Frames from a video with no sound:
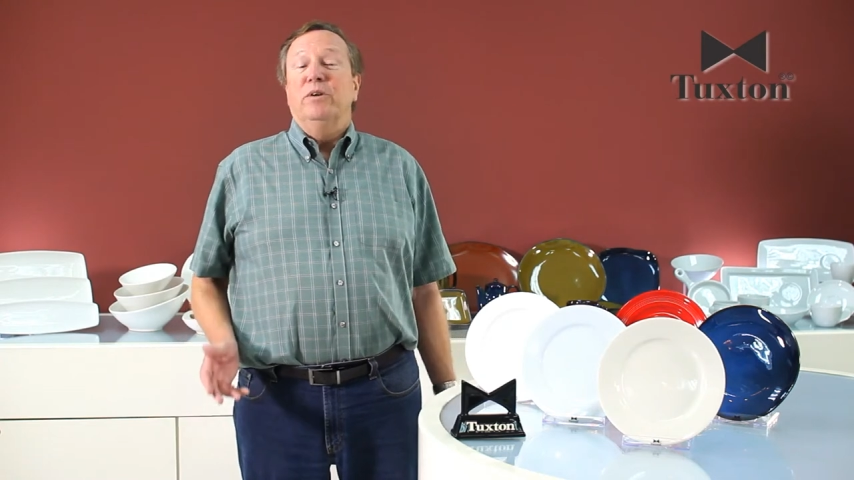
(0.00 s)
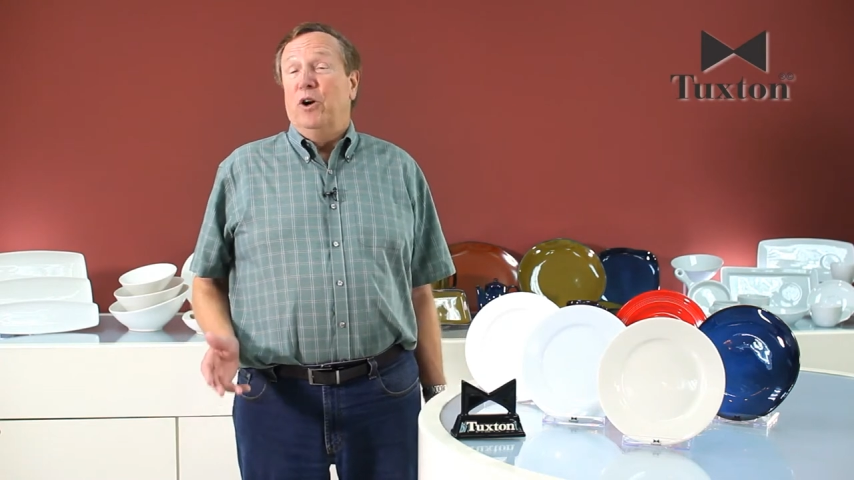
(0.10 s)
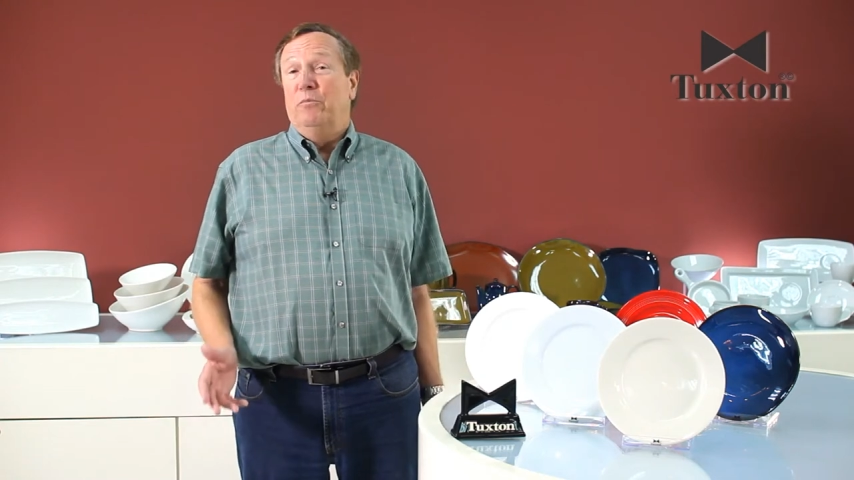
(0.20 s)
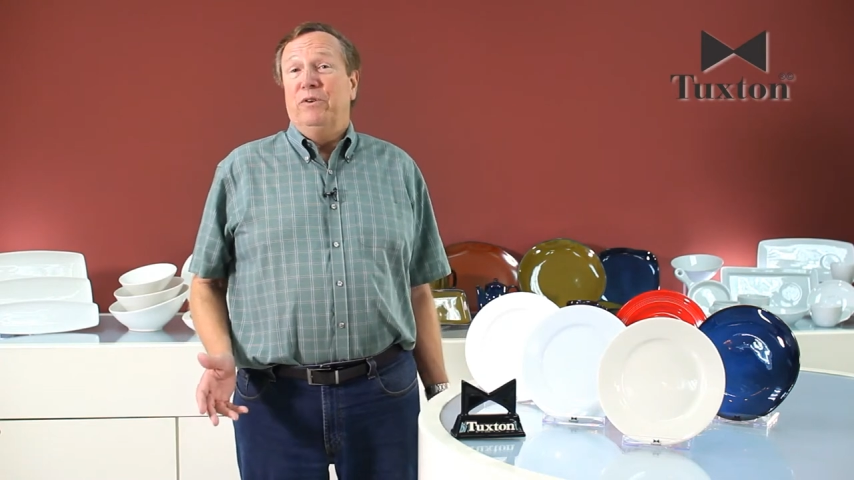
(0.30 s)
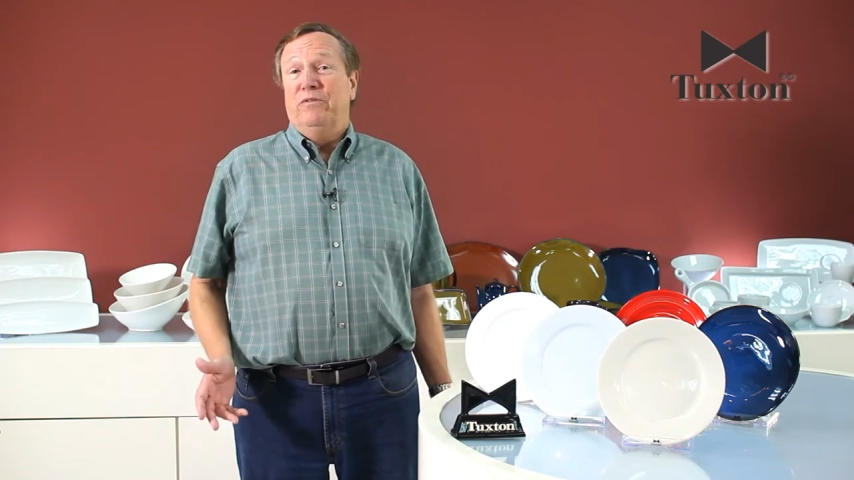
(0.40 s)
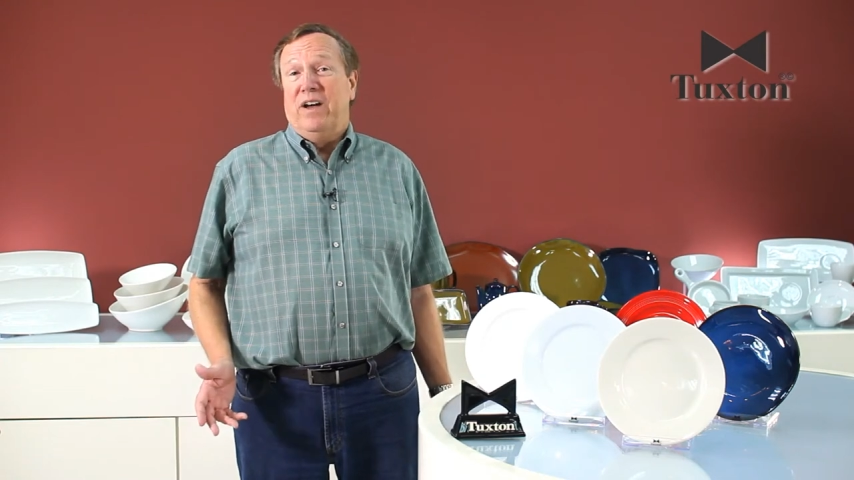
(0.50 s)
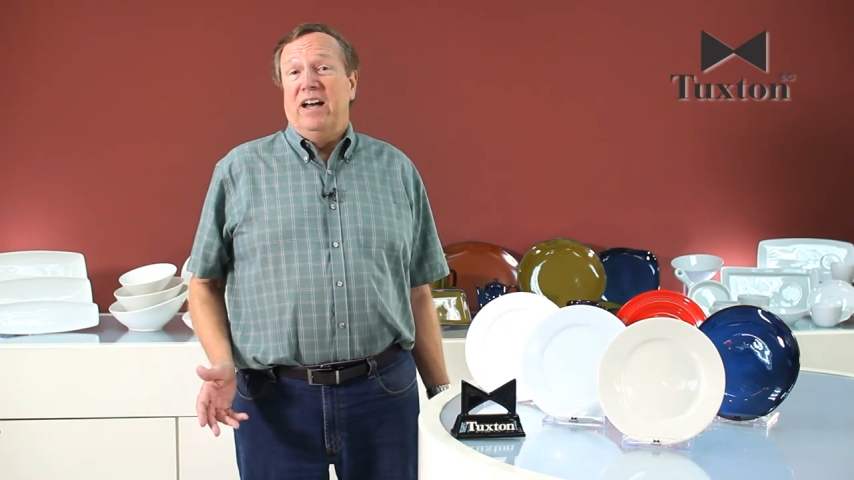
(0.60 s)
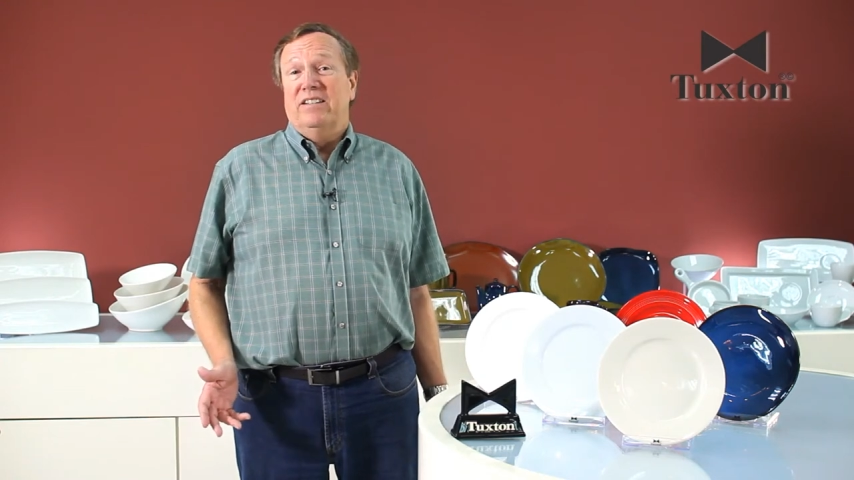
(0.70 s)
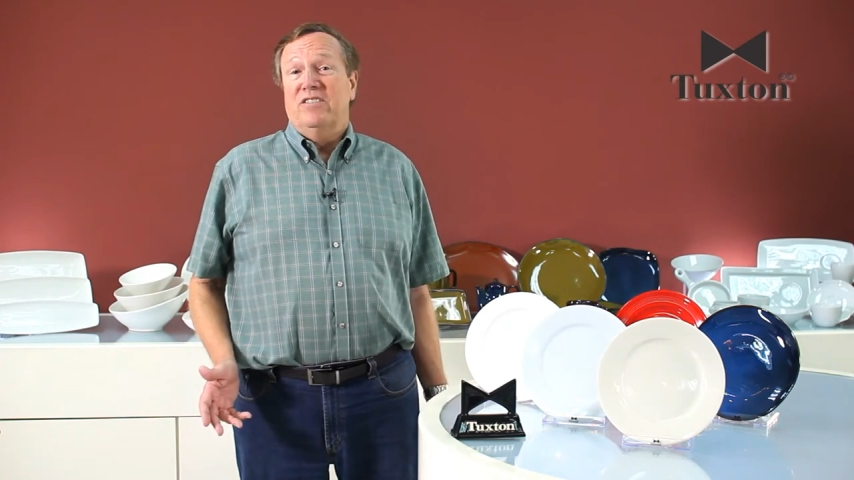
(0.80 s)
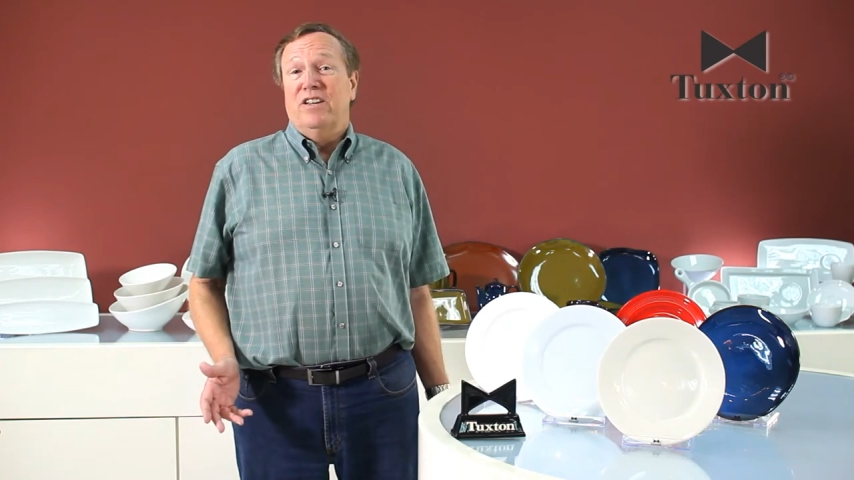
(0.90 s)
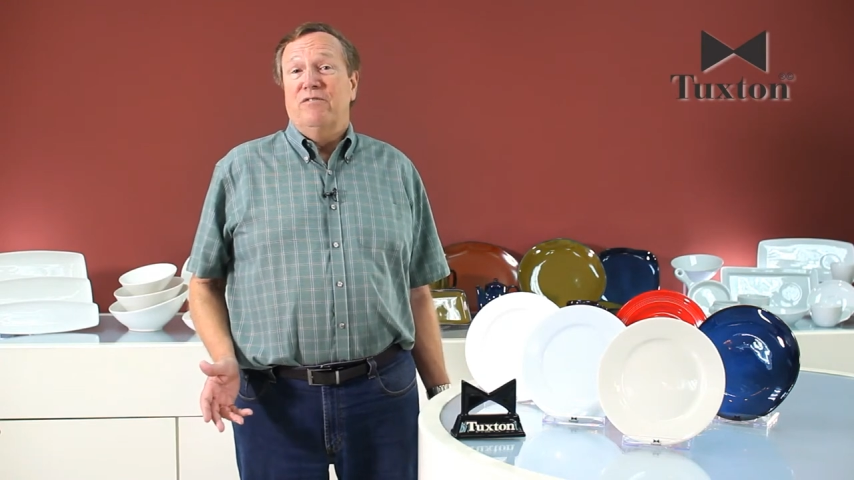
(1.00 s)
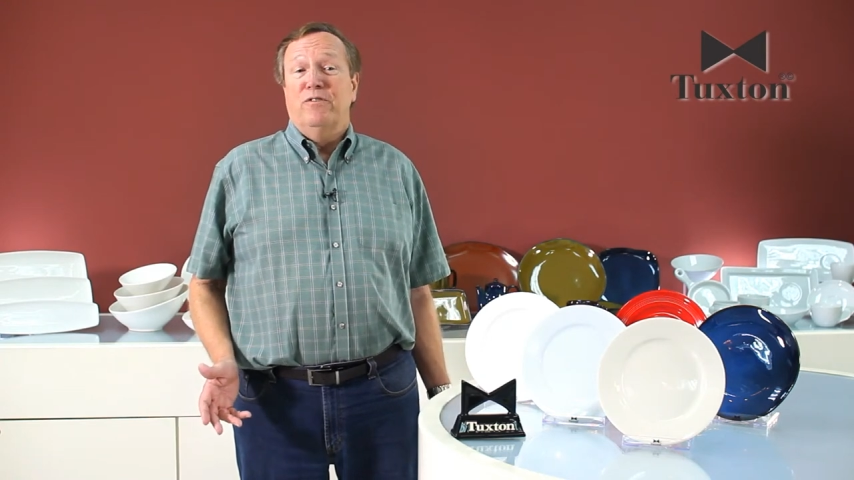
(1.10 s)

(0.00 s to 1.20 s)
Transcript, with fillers: We hope you found this